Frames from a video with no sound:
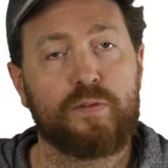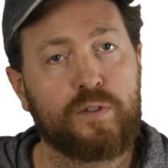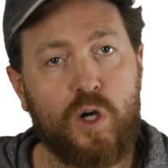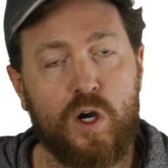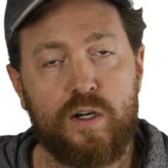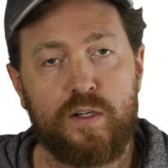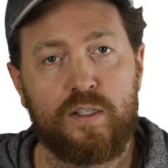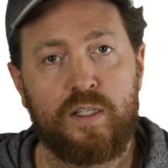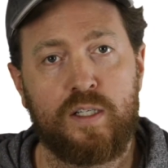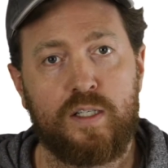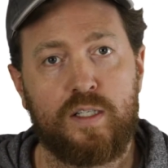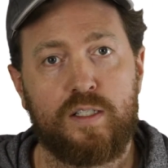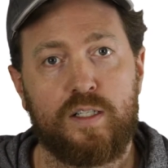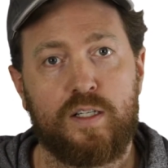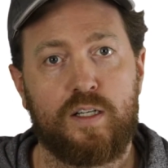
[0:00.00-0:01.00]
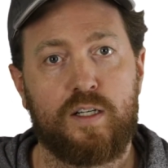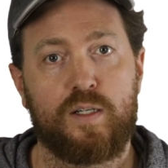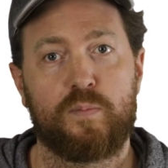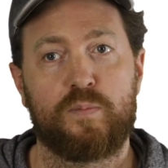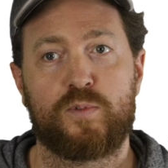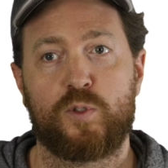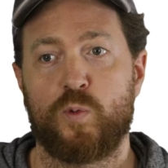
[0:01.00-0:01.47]
gift card
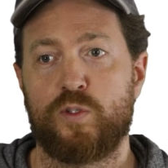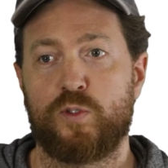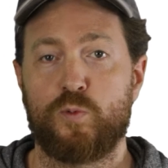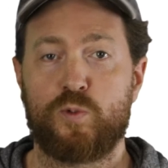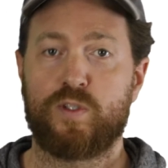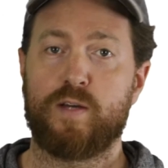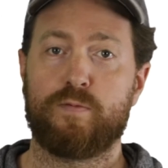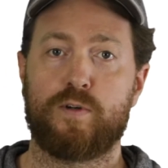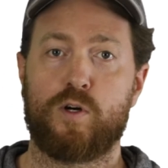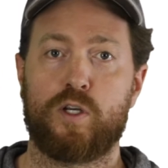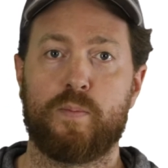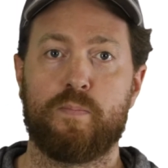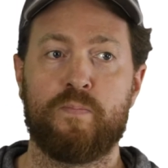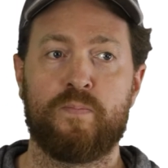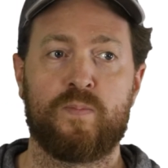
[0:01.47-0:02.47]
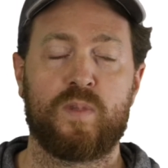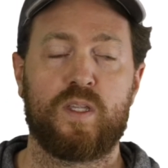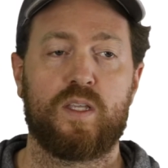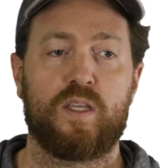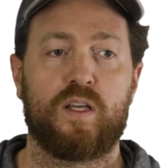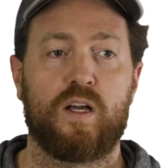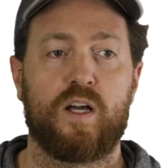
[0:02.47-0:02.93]
to reduce that volume.
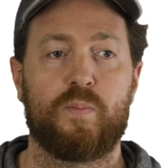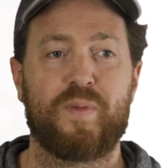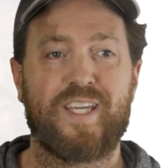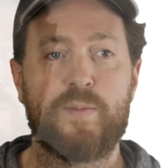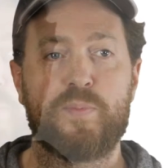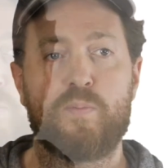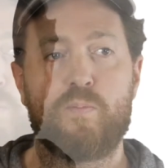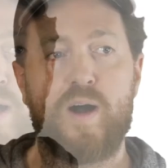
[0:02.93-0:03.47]
But keep in